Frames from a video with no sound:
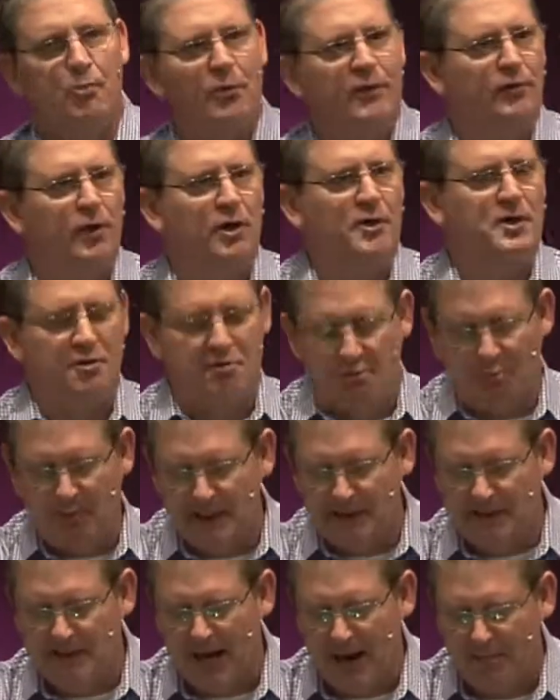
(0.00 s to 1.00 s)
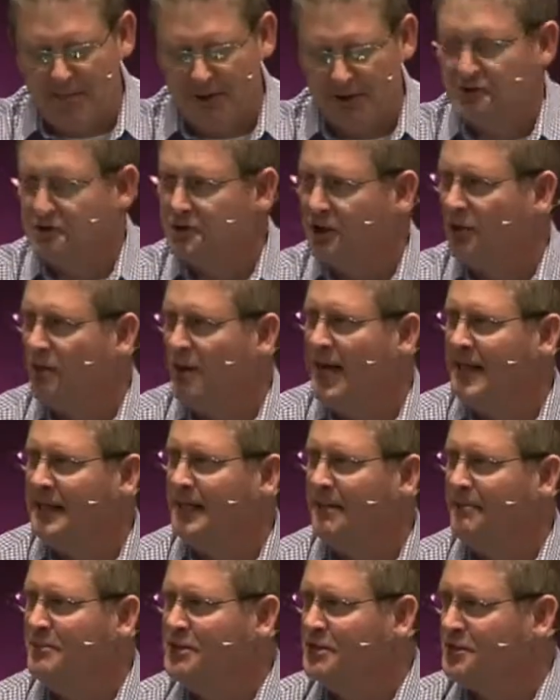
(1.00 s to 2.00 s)
We've looked at three topics already.
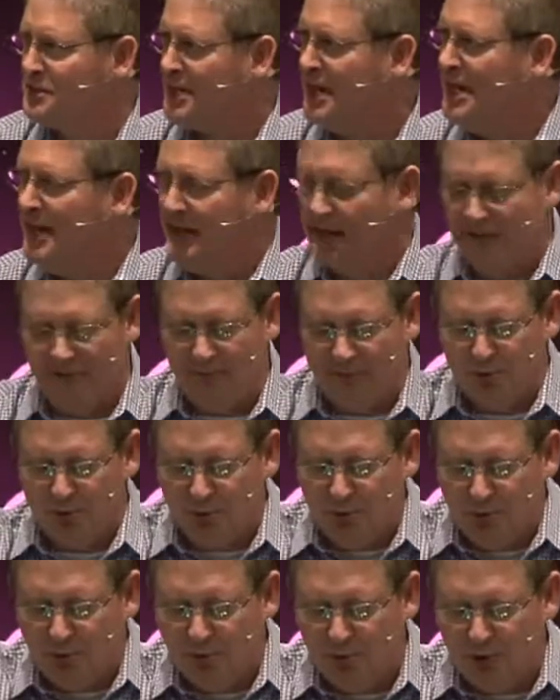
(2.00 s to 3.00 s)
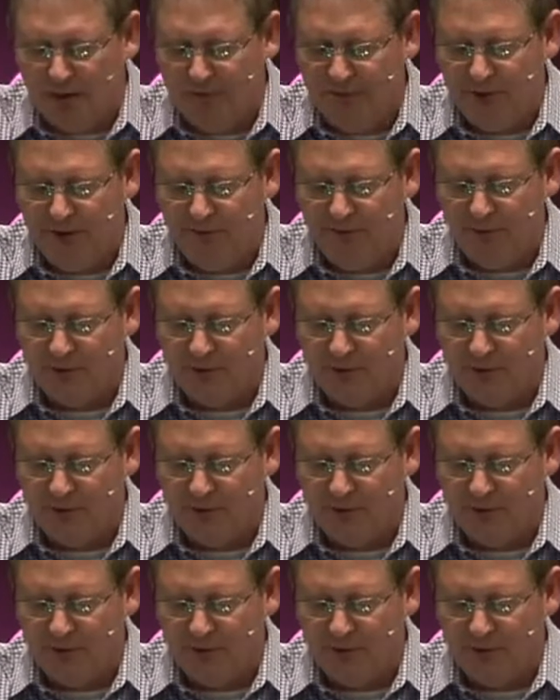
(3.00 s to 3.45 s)
Let me just give them to you briefly.